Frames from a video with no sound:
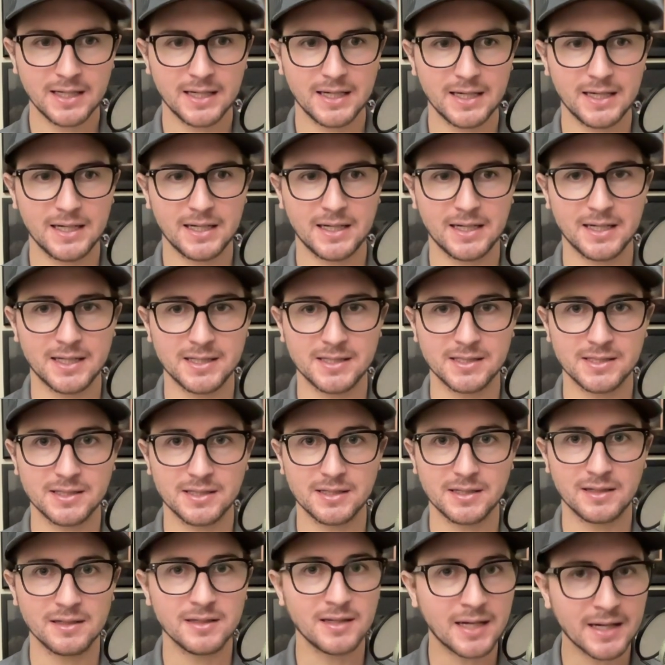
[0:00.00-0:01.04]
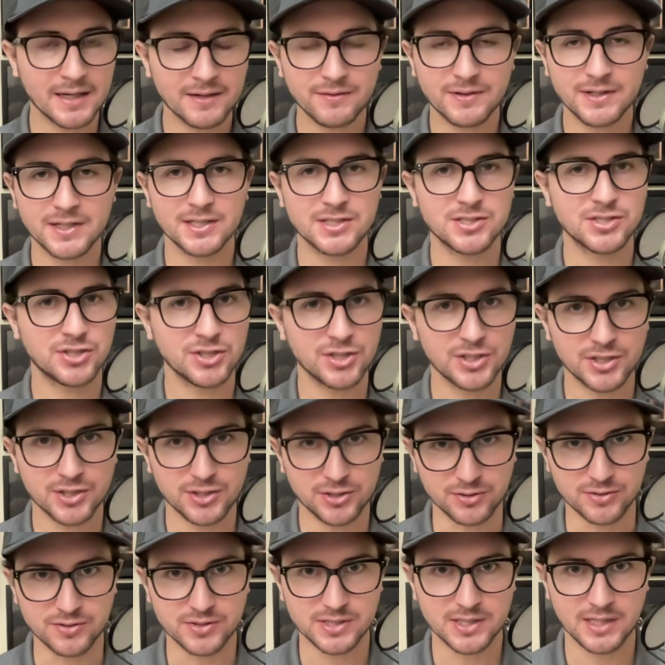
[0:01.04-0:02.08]
And a lot of it is good
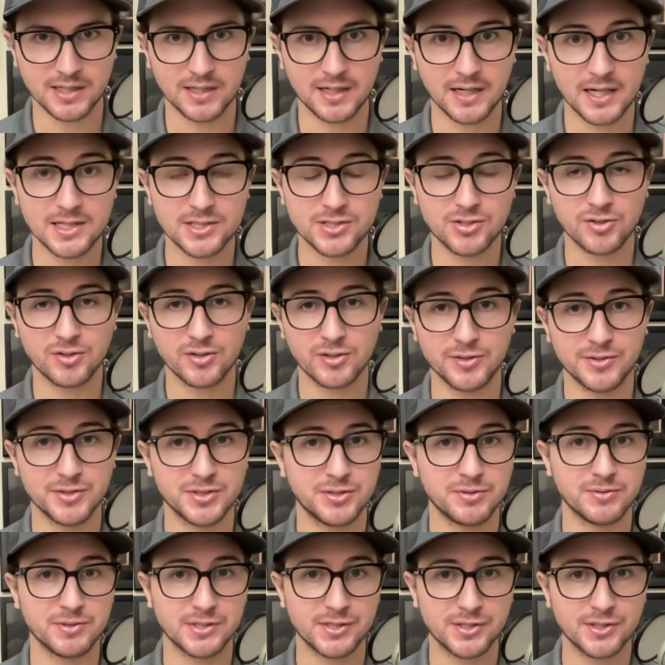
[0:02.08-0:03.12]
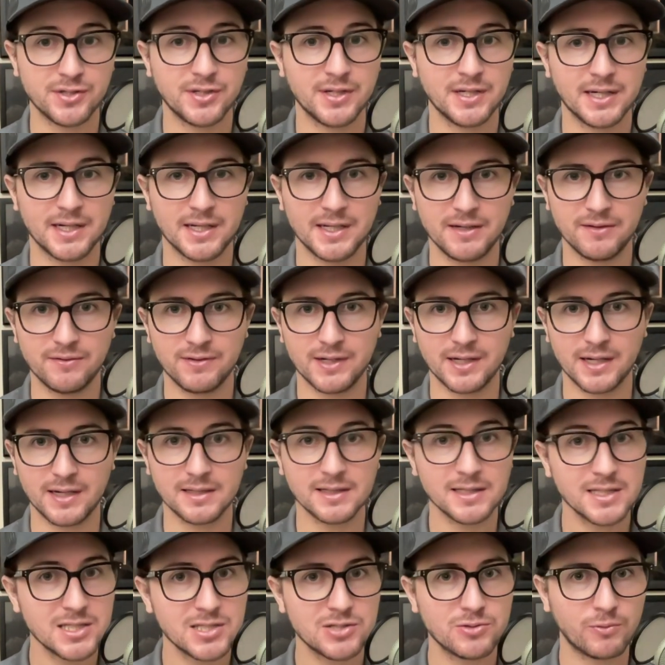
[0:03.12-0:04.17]
news. And guys are close to returning. And even at
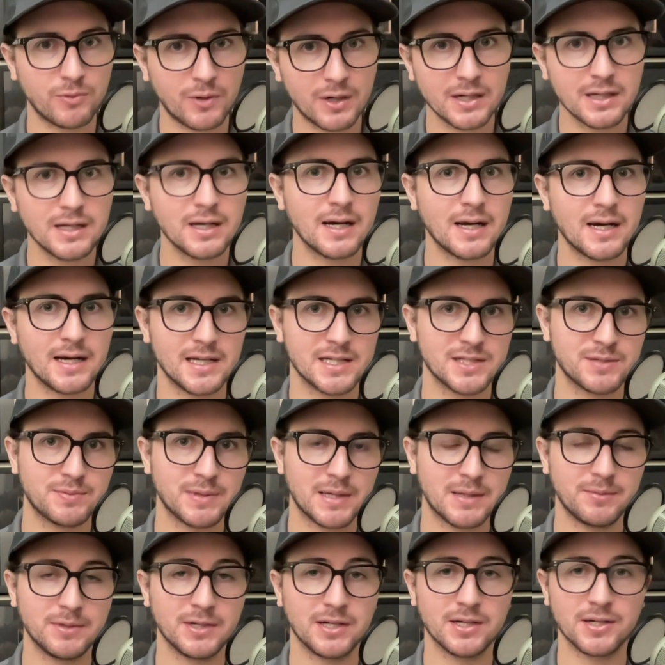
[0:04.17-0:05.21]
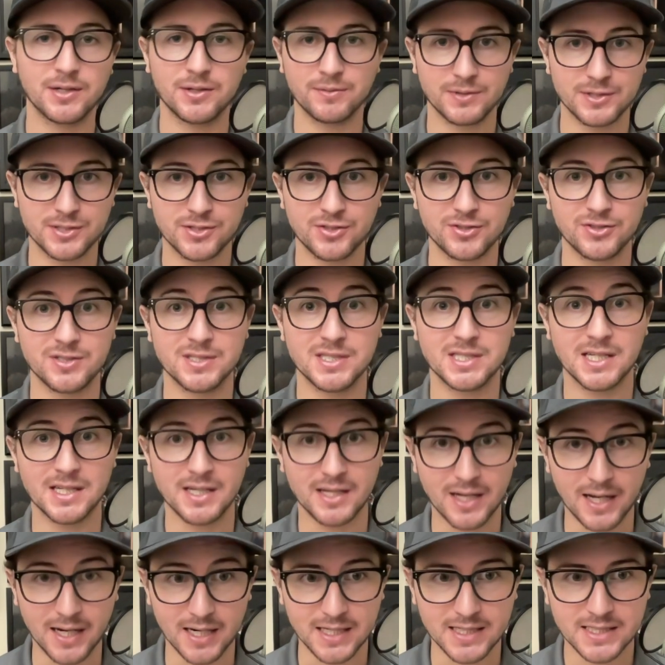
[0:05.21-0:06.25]
least one guy is probably going to return
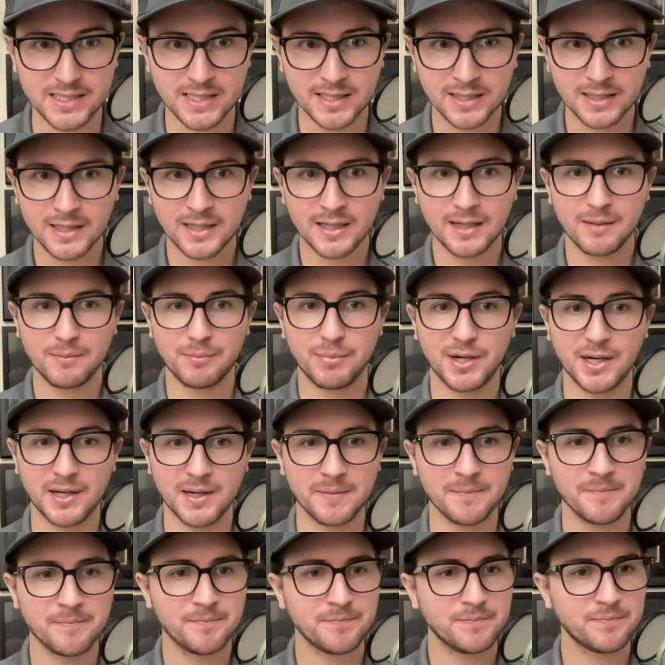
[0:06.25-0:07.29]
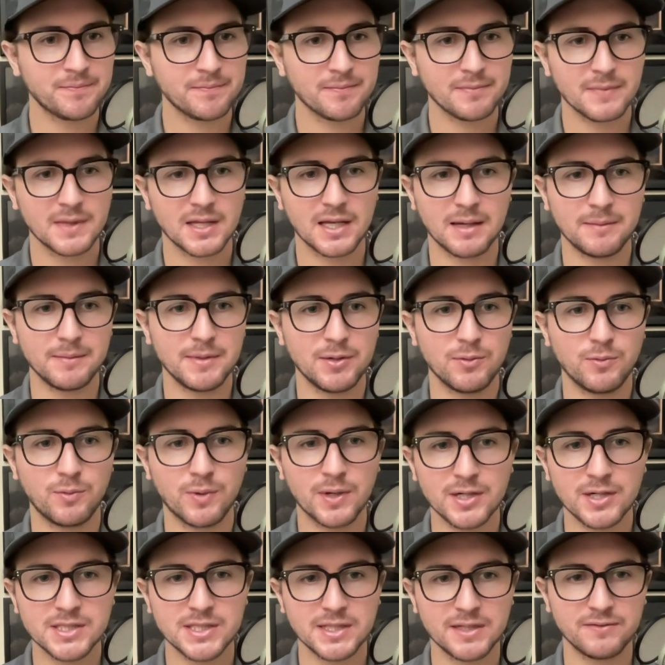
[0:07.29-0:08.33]
tonight. But I mean,
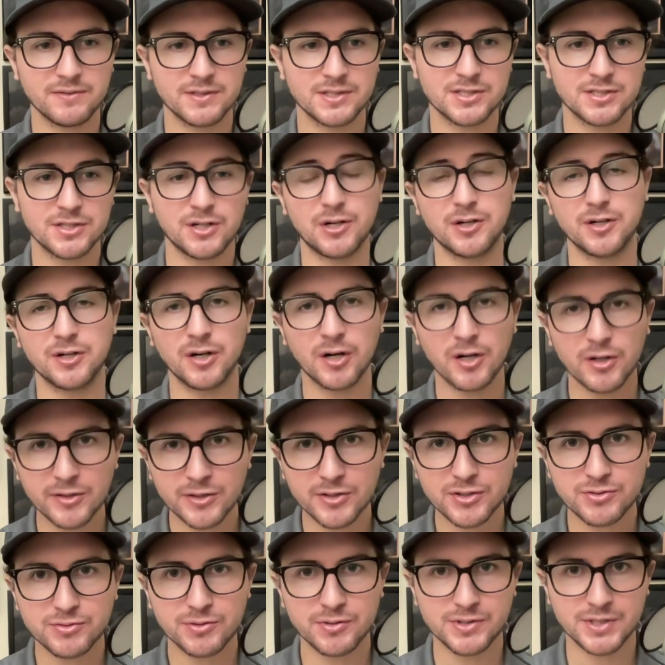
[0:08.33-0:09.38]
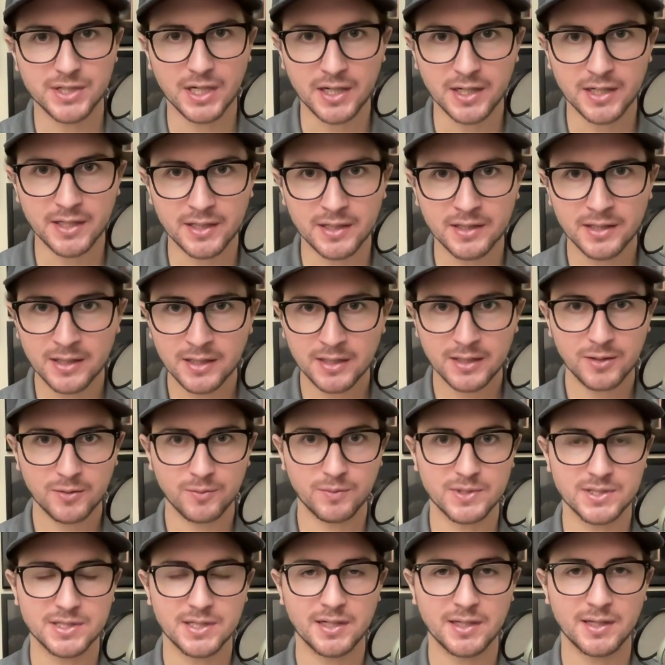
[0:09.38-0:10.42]
where to even start? Carlos Rodón
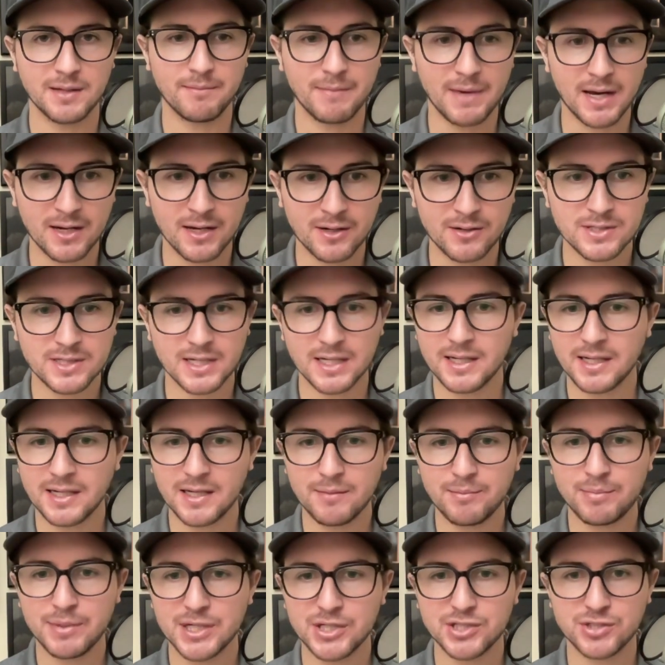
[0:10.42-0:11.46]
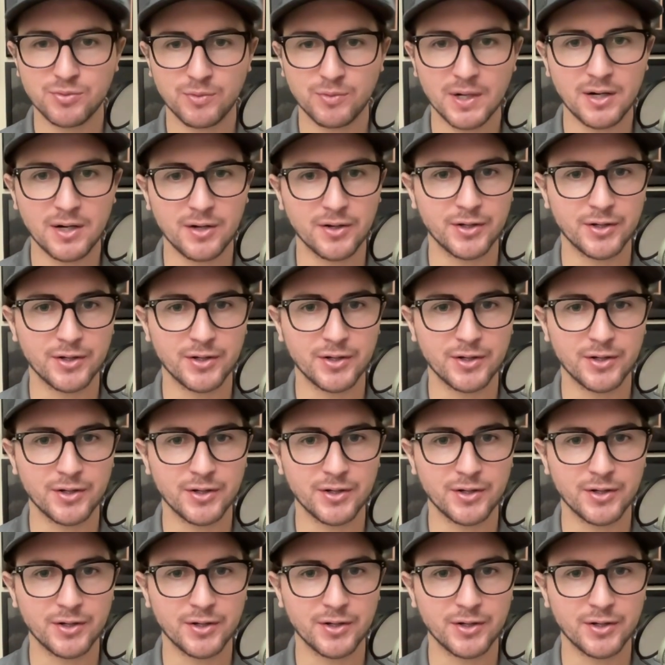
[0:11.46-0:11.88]
was on the mound and he pitched well.